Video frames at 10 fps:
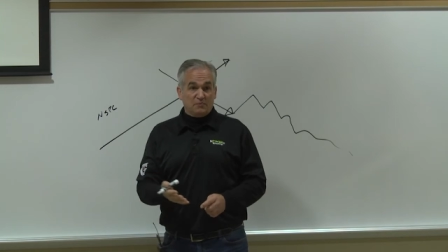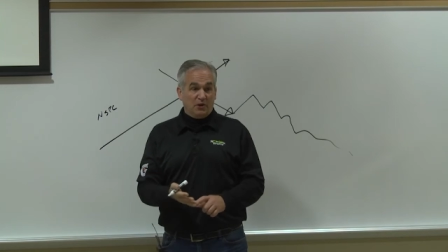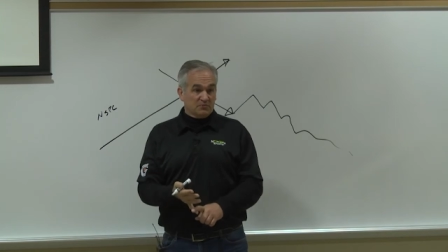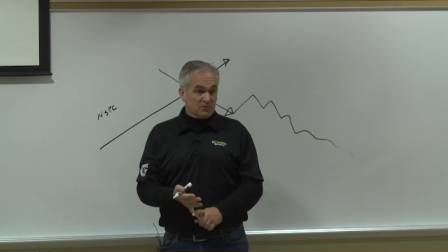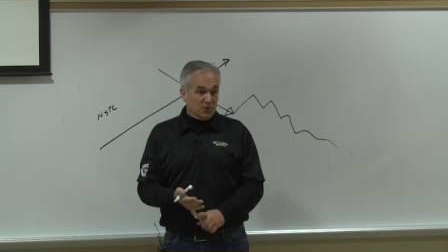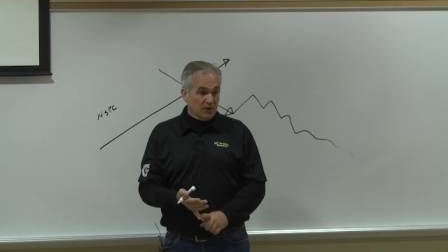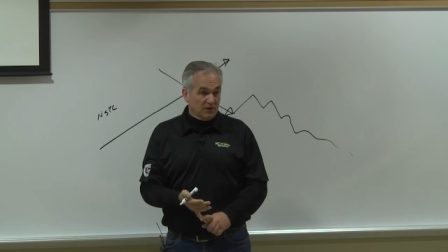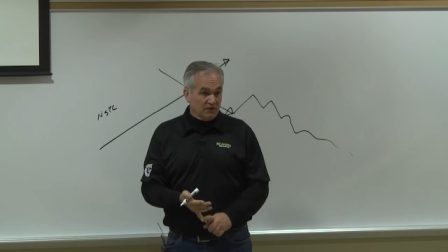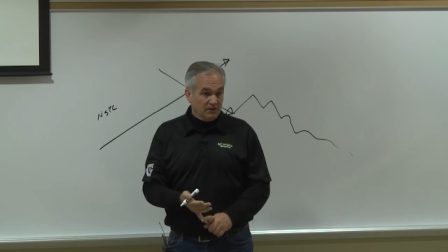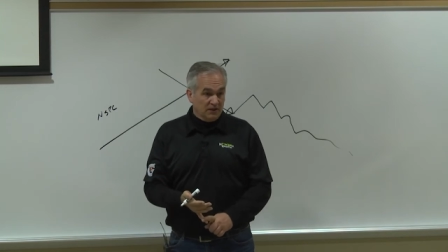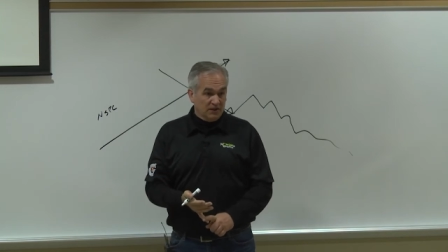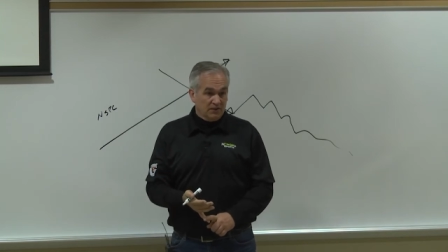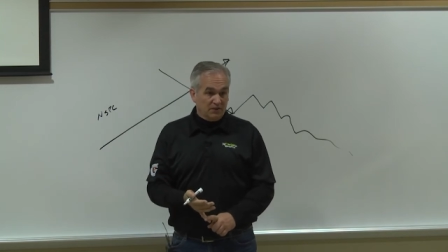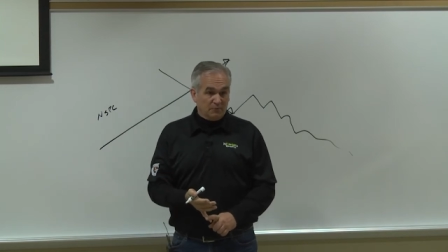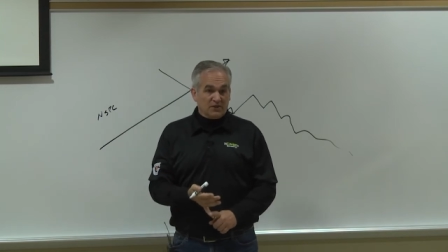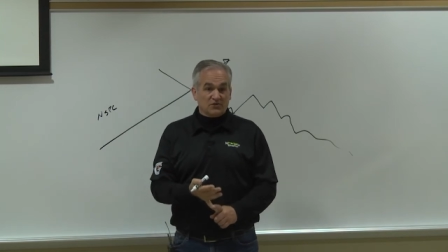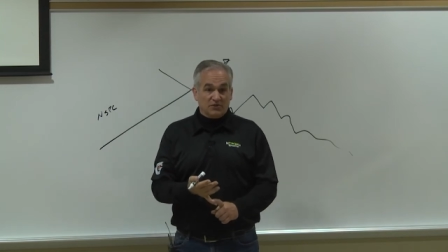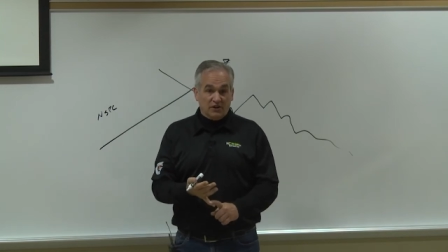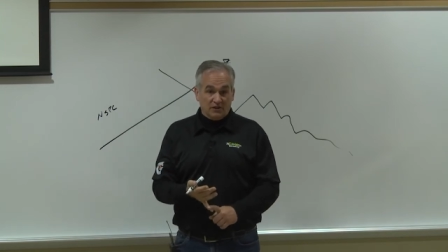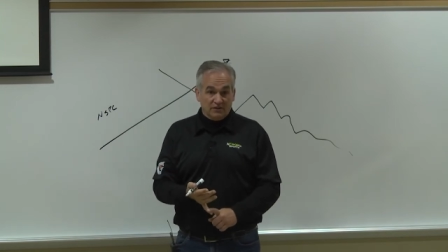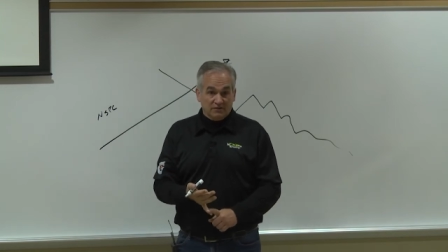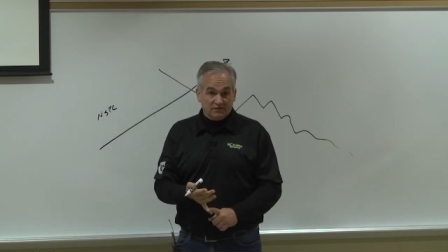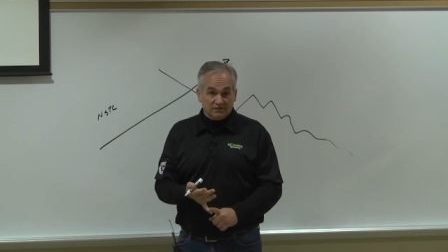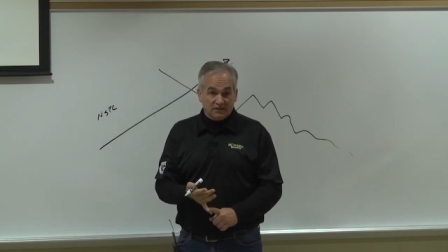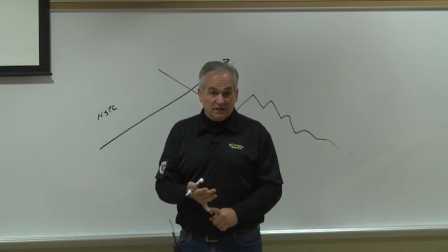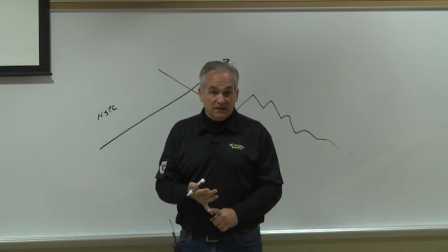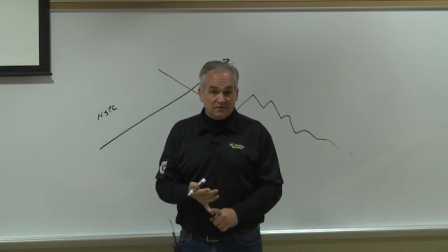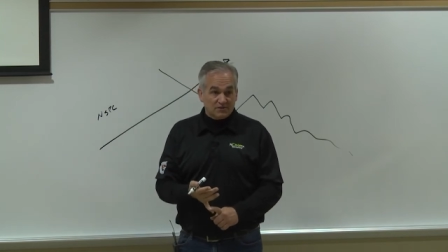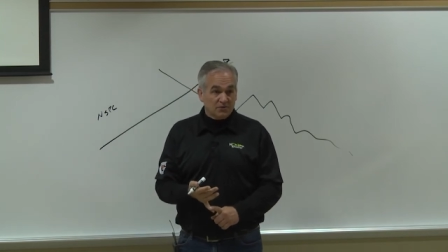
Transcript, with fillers: bumps were uh, the pretzel dog, all right?